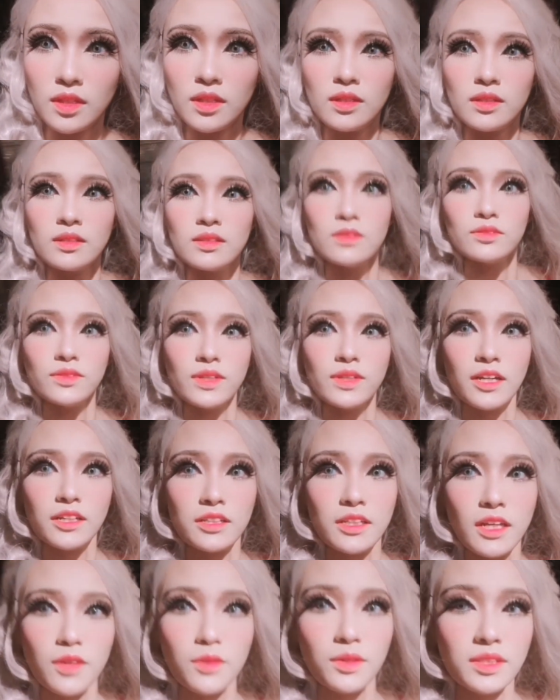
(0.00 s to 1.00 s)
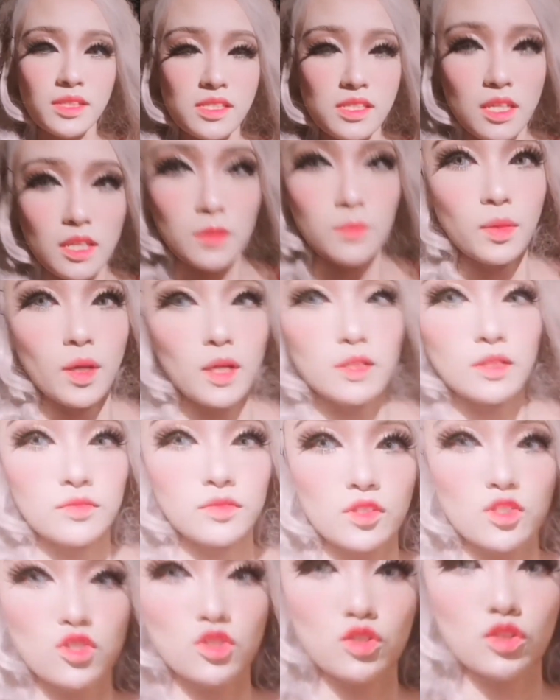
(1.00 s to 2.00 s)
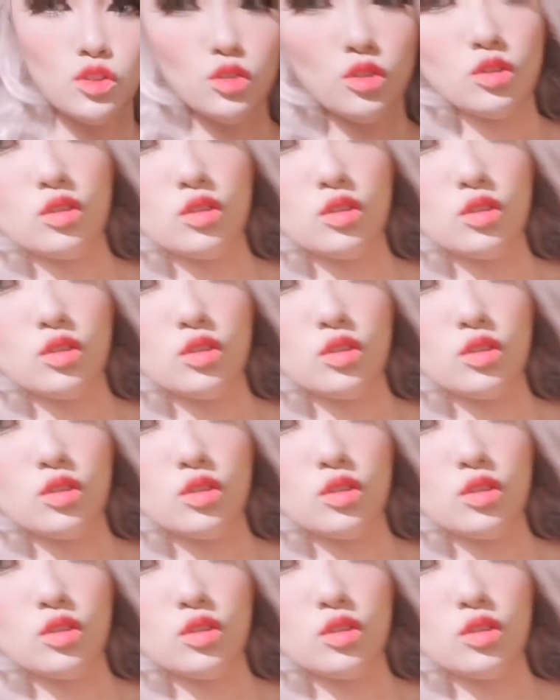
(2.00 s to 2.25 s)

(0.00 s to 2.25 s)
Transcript: We are now at the second part of the shoot.